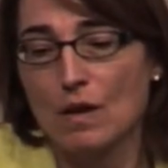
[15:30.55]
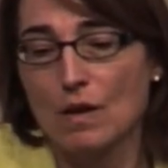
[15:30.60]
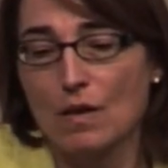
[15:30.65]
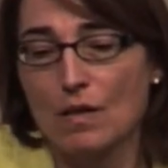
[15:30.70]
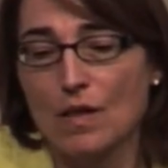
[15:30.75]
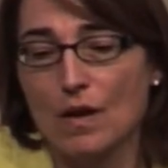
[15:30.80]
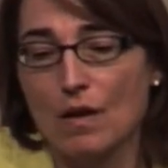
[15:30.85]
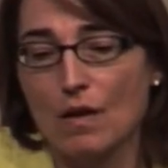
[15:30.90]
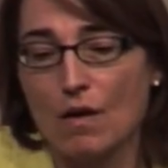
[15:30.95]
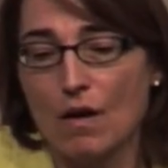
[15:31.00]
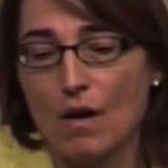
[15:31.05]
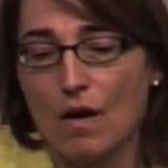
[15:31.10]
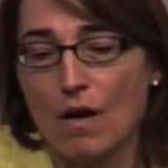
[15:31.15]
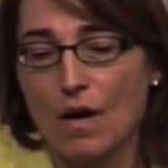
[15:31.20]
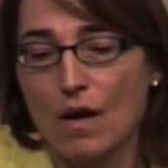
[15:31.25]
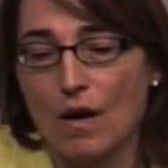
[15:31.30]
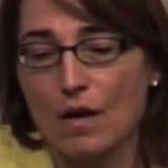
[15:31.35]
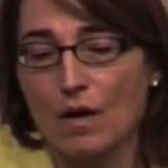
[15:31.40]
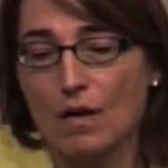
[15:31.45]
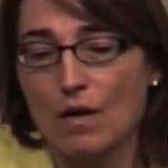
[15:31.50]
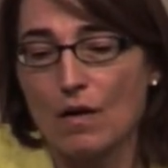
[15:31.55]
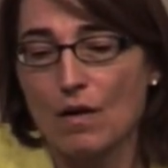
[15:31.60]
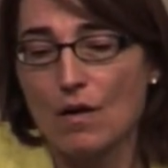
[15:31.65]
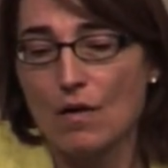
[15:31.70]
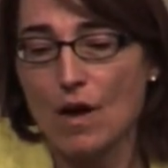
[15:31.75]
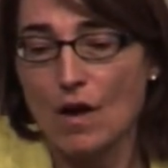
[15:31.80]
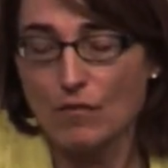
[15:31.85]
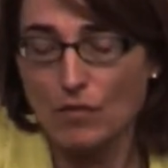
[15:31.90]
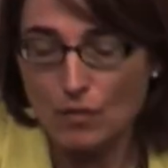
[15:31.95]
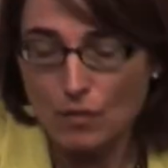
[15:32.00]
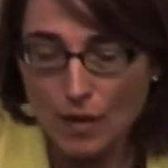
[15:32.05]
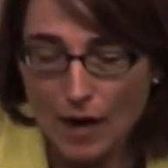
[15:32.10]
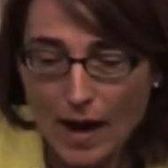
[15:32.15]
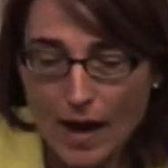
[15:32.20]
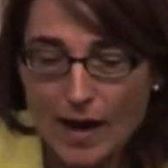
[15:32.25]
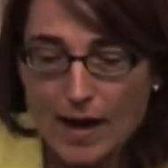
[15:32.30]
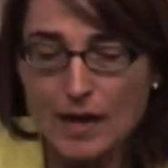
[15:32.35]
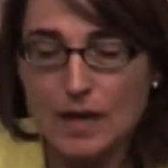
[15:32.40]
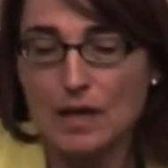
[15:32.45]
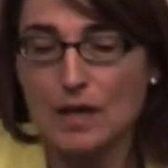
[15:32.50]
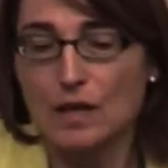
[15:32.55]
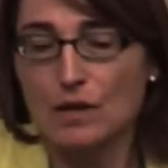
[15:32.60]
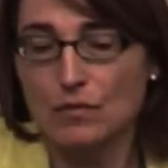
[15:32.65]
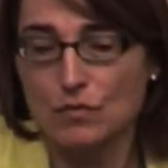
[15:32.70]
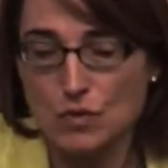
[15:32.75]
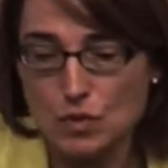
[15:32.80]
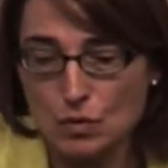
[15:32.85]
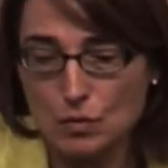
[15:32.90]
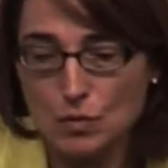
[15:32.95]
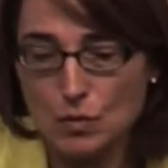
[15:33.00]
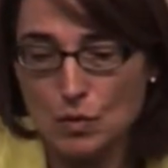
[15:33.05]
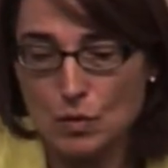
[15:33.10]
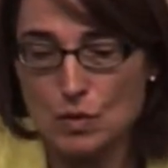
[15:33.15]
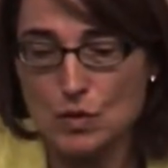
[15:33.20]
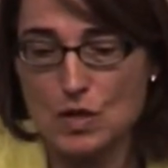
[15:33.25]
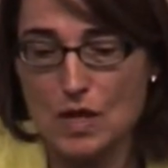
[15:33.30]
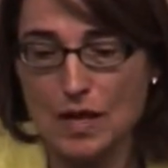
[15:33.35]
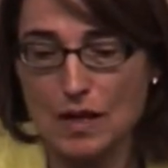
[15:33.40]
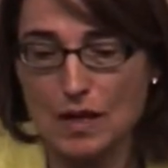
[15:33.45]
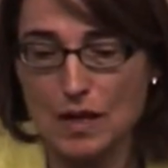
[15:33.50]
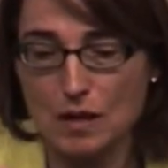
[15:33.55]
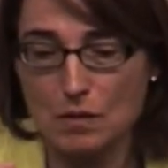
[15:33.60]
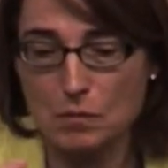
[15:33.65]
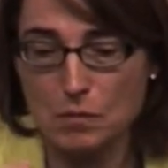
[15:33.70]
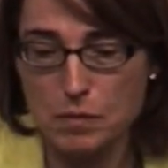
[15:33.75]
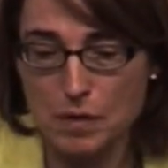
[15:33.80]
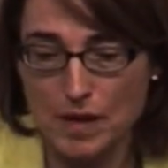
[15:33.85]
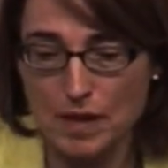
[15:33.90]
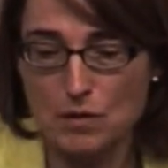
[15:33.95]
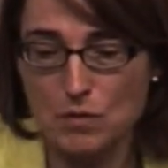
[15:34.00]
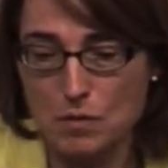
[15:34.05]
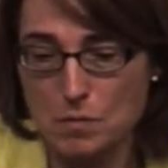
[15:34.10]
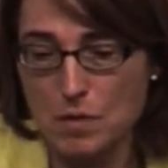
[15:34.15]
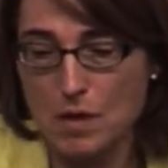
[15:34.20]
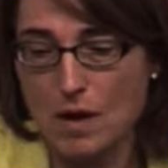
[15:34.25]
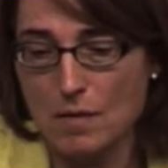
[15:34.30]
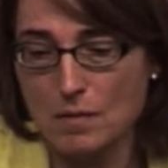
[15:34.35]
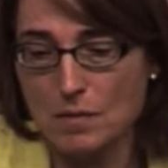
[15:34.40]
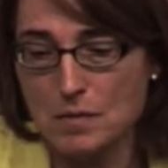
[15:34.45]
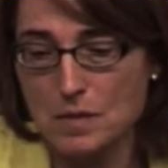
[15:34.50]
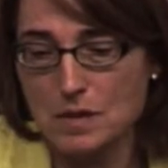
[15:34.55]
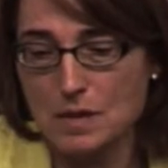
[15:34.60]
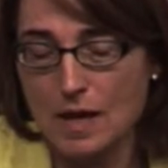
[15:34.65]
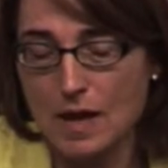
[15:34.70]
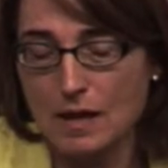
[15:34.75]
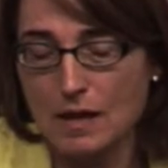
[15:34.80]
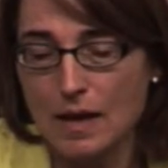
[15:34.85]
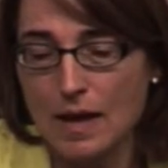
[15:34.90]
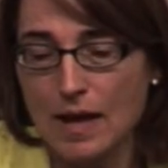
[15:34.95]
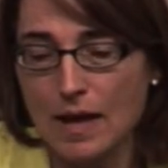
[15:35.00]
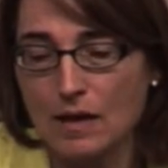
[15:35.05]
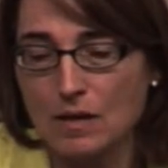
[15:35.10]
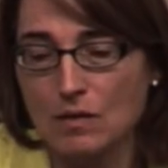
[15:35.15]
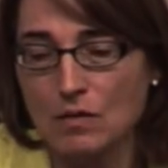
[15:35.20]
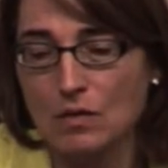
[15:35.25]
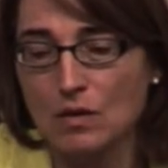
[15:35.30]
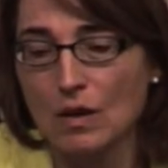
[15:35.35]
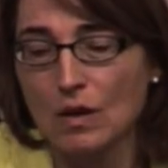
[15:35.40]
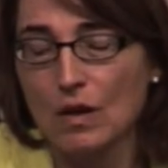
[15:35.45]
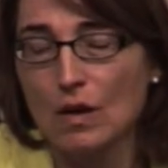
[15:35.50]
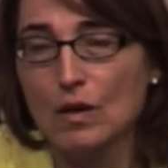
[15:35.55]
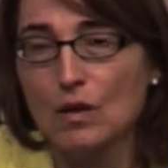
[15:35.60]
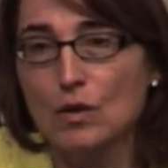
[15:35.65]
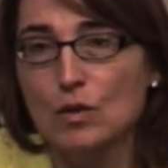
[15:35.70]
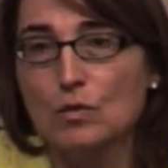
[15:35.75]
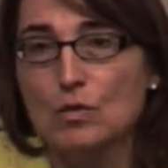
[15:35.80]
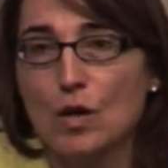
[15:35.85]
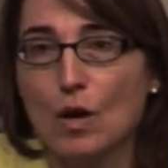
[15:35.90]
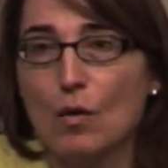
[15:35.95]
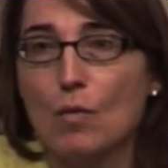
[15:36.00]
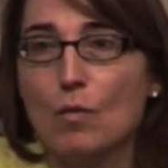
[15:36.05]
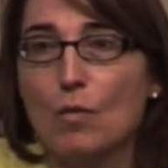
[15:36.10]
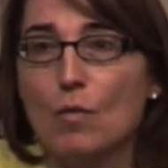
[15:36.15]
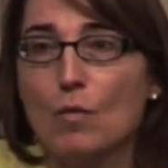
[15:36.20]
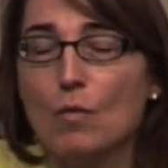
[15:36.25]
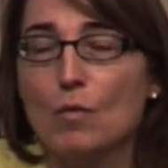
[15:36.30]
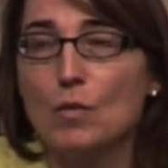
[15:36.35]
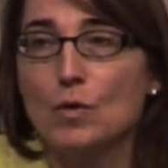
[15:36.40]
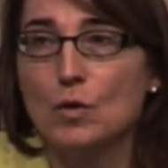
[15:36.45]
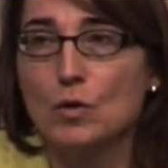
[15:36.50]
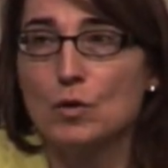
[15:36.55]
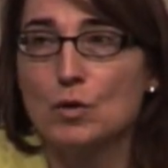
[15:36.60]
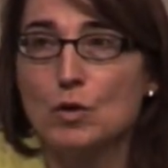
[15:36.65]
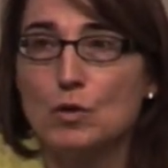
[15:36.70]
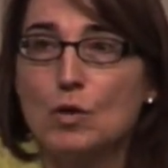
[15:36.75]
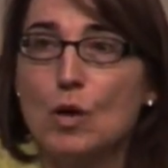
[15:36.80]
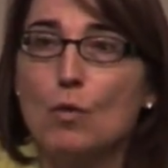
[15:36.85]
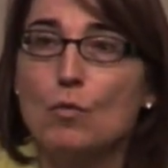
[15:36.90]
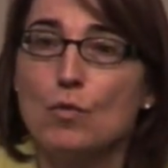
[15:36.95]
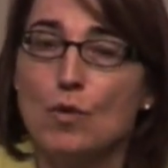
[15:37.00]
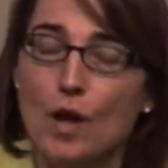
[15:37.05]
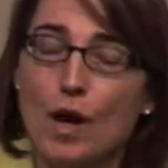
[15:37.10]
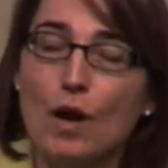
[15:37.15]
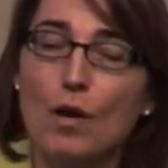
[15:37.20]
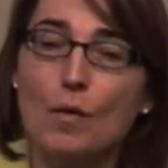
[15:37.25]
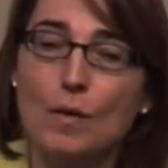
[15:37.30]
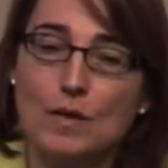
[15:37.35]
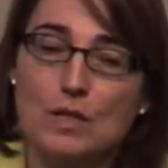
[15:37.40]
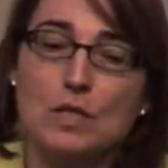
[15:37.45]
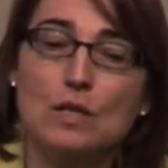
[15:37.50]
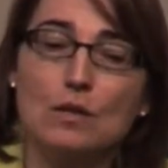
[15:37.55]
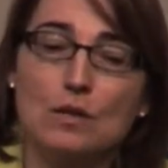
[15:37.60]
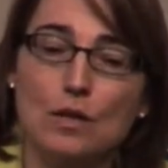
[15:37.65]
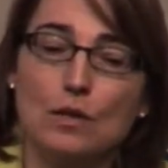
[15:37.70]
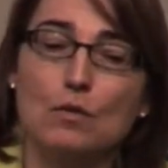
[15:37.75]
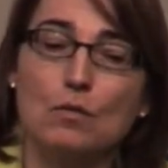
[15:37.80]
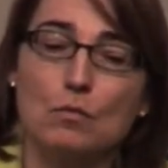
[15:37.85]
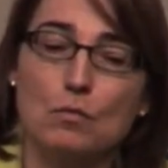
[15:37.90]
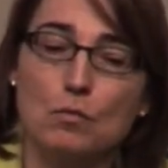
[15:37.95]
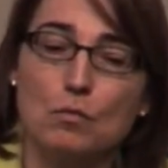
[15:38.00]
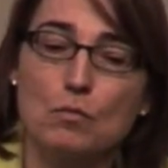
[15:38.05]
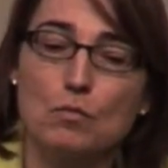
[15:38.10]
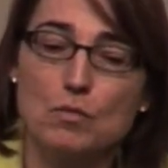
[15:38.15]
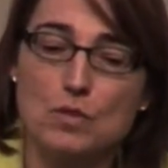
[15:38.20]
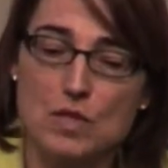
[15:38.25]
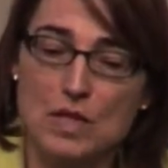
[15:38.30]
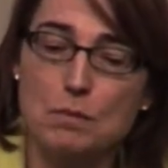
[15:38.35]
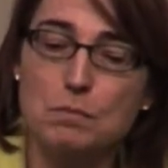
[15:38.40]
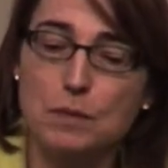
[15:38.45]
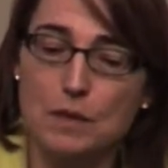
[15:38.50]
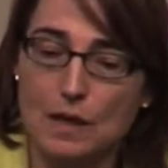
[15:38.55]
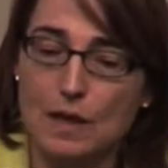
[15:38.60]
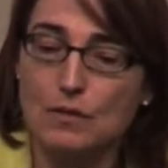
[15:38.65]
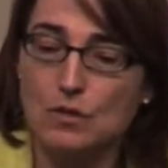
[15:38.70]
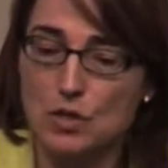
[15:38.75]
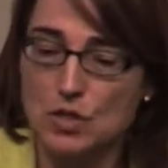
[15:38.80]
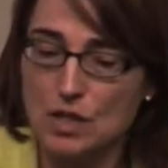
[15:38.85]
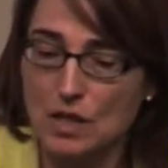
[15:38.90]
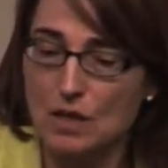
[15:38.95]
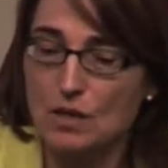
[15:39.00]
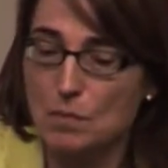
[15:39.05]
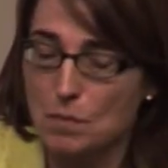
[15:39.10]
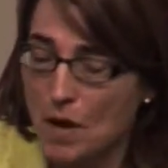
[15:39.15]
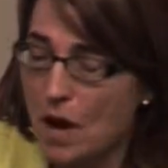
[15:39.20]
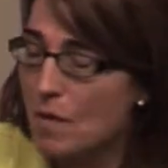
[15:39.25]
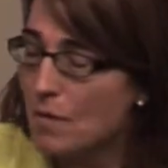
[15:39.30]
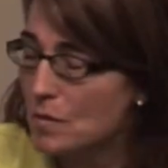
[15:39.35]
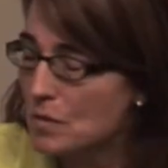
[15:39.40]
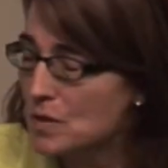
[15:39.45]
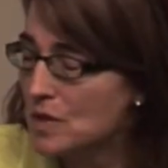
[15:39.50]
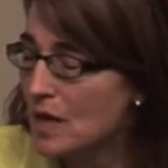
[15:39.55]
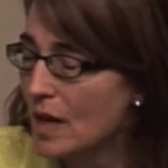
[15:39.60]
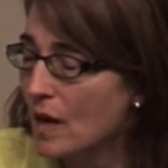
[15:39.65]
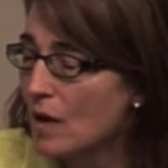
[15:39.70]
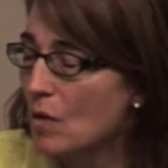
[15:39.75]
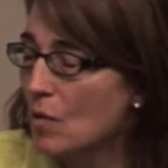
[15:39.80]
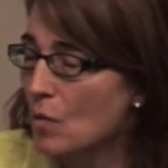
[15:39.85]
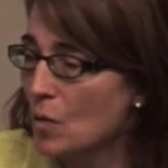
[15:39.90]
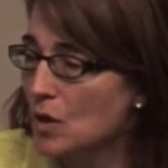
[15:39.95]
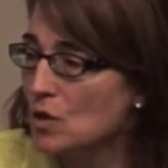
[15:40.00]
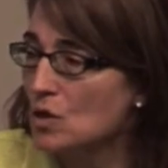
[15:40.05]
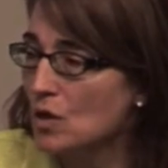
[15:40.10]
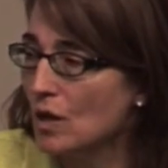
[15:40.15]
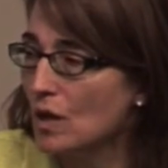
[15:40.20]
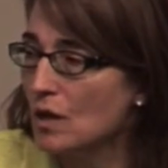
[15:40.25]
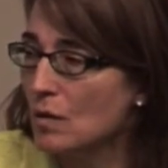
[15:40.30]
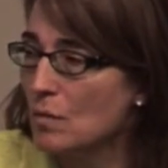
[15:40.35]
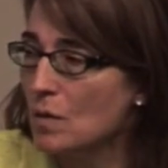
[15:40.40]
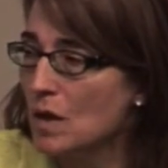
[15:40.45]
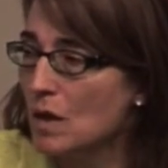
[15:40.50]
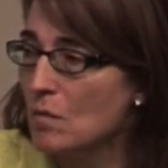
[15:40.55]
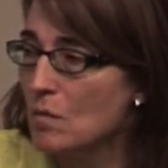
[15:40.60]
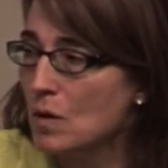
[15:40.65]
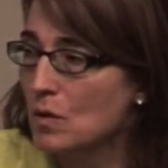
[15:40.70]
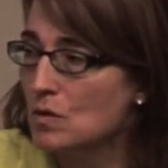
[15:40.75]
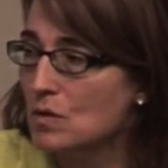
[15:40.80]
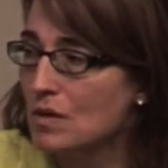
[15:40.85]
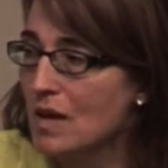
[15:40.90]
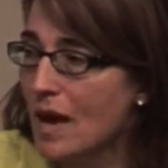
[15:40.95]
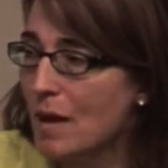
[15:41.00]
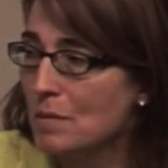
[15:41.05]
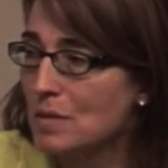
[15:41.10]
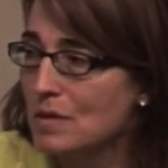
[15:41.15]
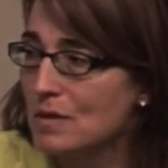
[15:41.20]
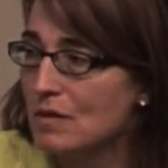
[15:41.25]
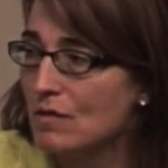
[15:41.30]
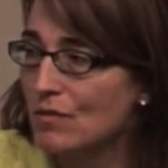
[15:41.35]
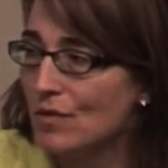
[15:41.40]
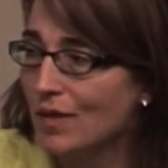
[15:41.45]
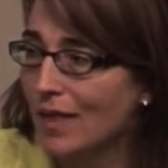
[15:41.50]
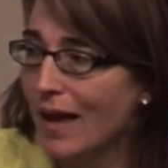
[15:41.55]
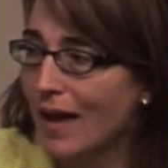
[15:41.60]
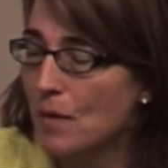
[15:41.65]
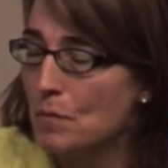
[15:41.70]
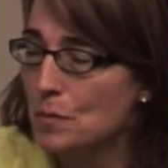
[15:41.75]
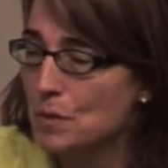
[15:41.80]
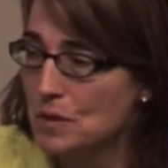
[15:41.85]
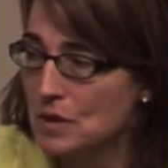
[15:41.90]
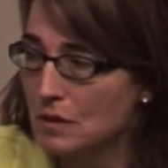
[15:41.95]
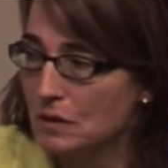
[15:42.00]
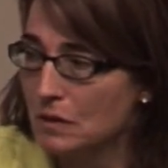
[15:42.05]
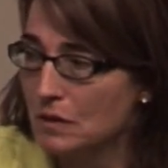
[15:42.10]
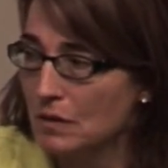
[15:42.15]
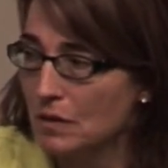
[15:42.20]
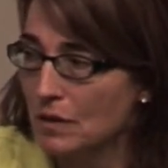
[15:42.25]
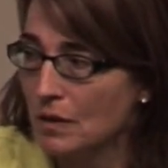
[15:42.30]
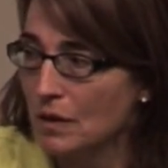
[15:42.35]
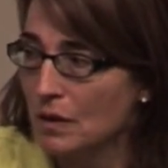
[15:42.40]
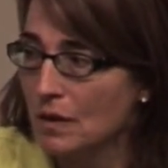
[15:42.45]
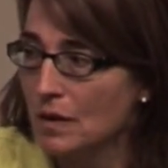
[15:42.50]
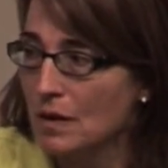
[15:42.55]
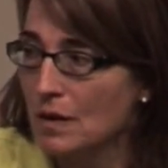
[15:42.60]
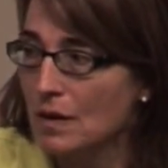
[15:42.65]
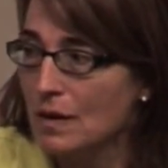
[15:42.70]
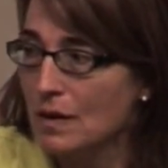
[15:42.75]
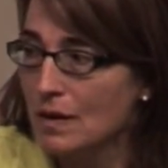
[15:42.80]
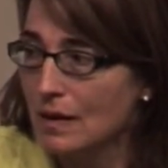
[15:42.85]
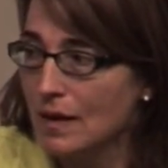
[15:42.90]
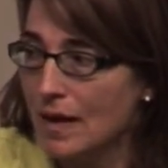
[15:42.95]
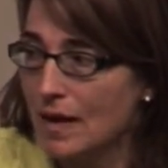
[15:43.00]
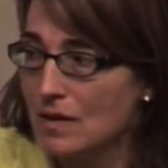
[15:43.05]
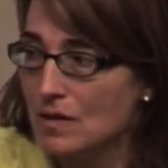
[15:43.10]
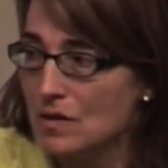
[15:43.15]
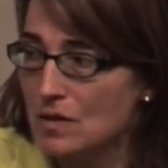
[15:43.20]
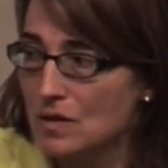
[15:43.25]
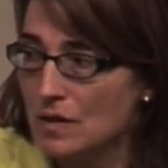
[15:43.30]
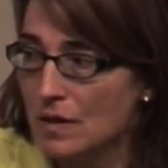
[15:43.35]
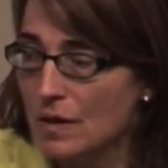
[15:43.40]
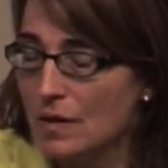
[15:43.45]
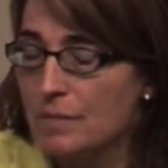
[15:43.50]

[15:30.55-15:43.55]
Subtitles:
there are a variety of tools that can play to a problem set, and you don't know until you deeply understand the problem set which are going to be most apposite for that particular case.